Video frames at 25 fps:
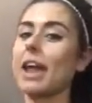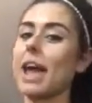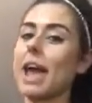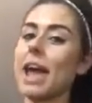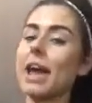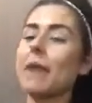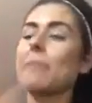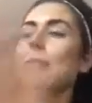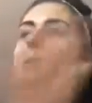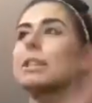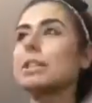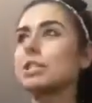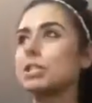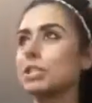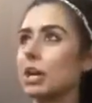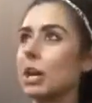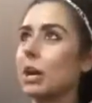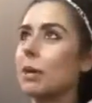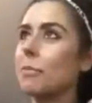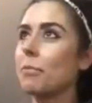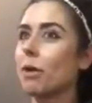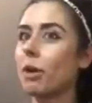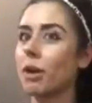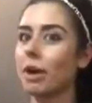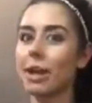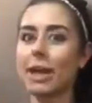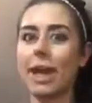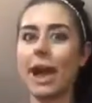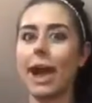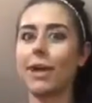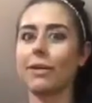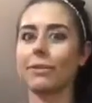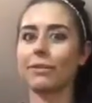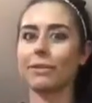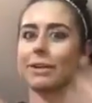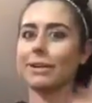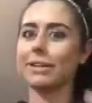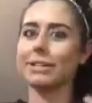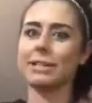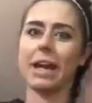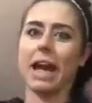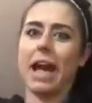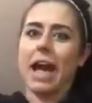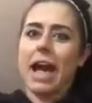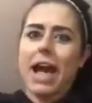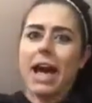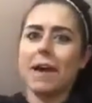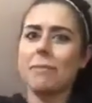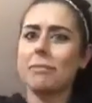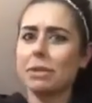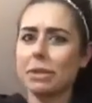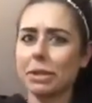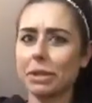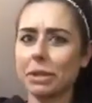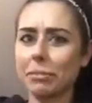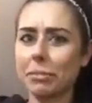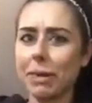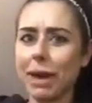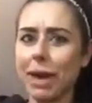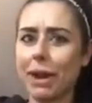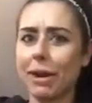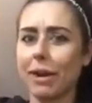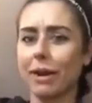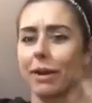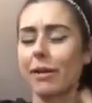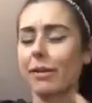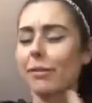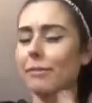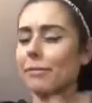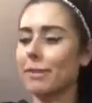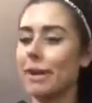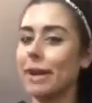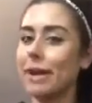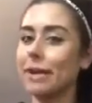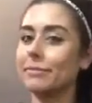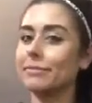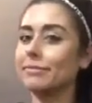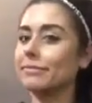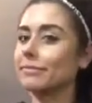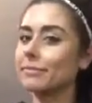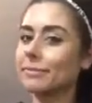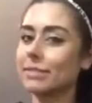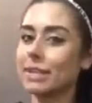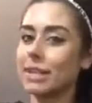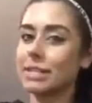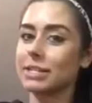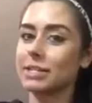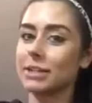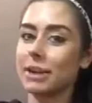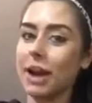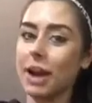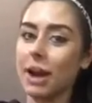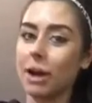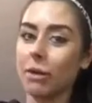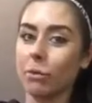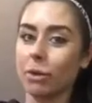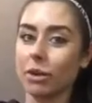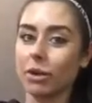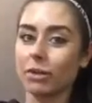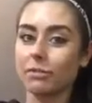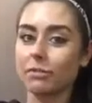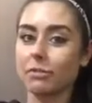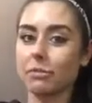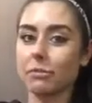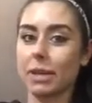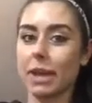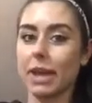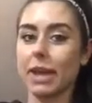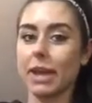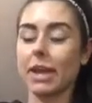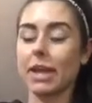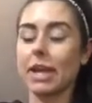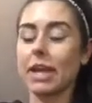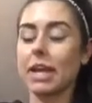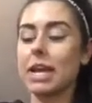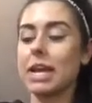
hey, I'm in the gym burning calories, I'm gonna look better, but that's not how it worked for me.